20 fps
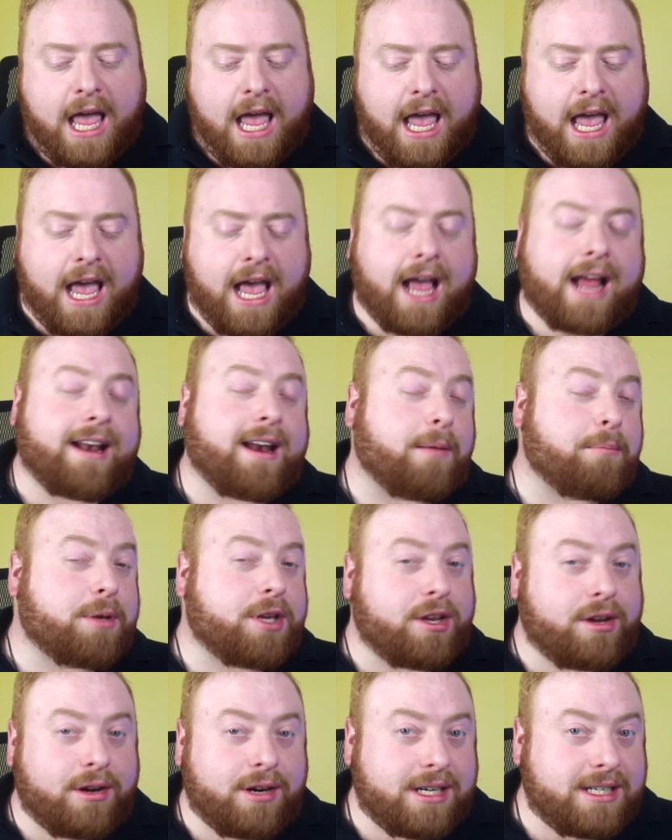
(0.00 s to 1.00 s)
And I'm
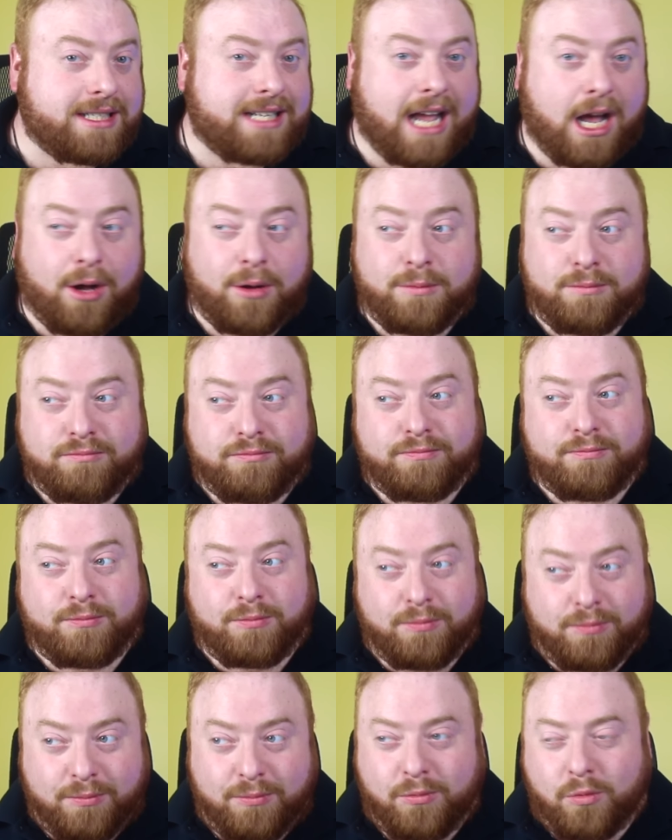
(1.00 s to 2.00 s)
curious how
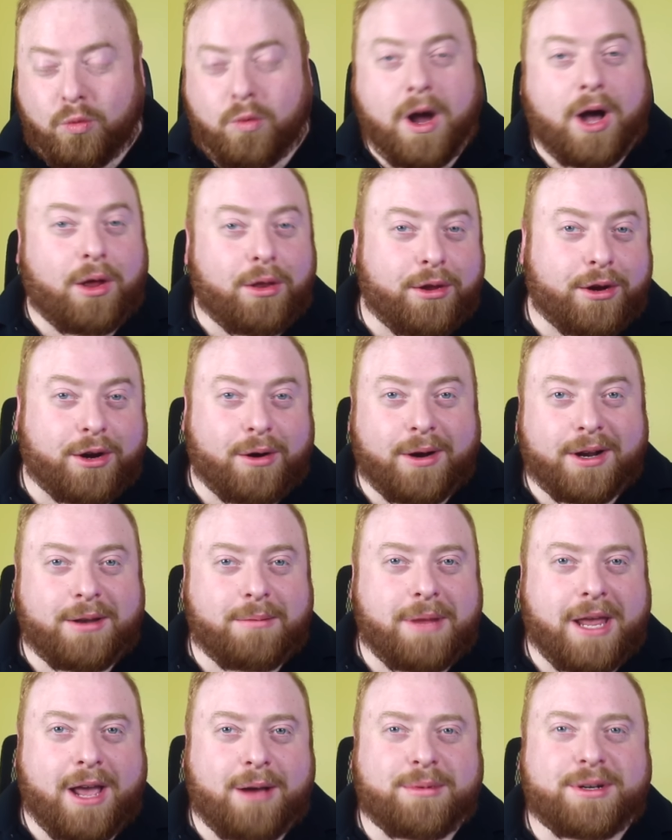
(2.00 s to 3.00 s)
well they're going
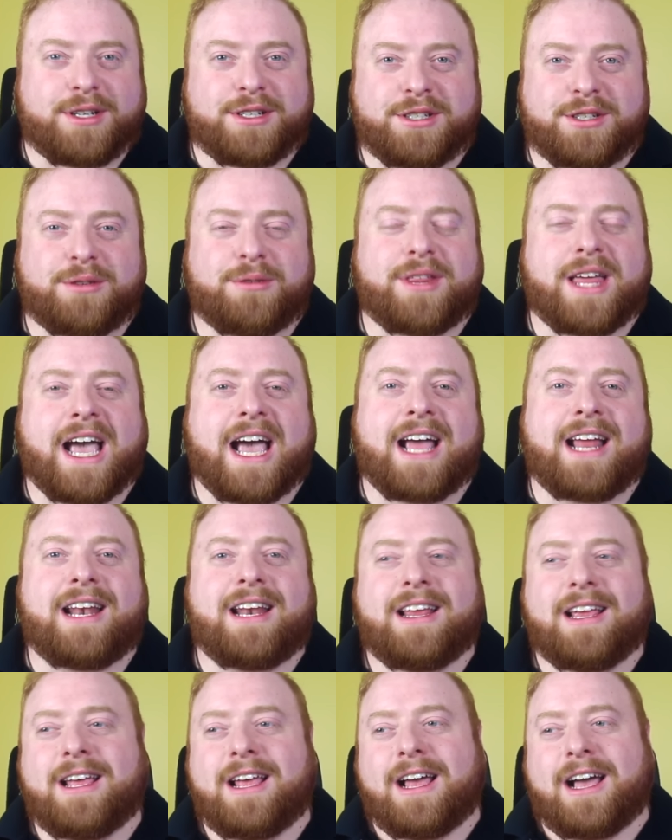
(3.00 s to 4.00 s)
to be able to do
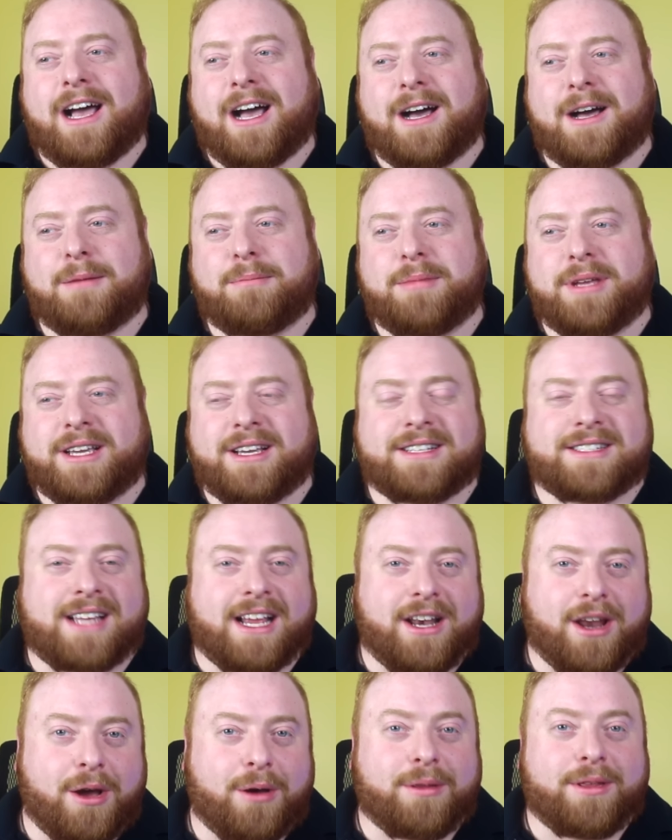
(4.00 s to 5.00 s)
that, because
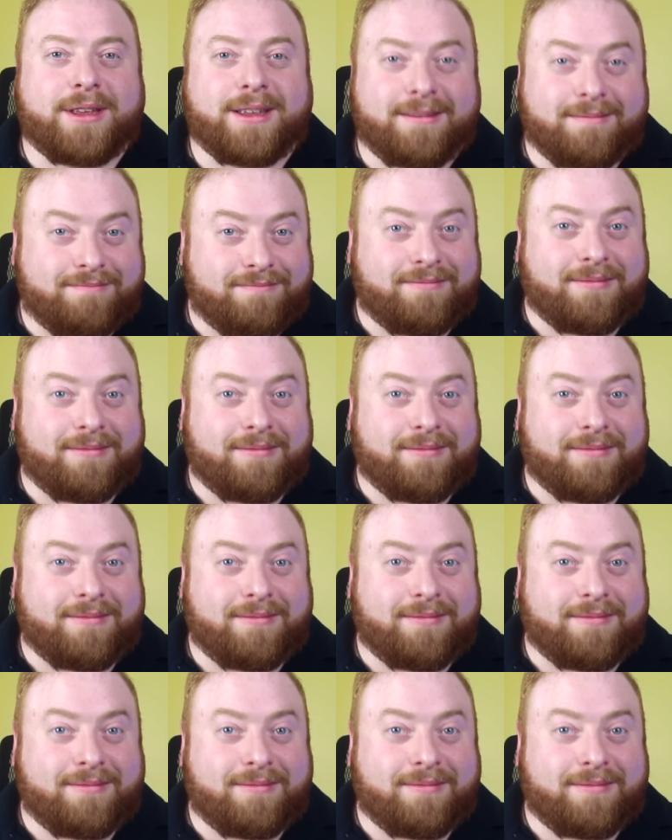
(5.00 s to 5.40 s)
I know that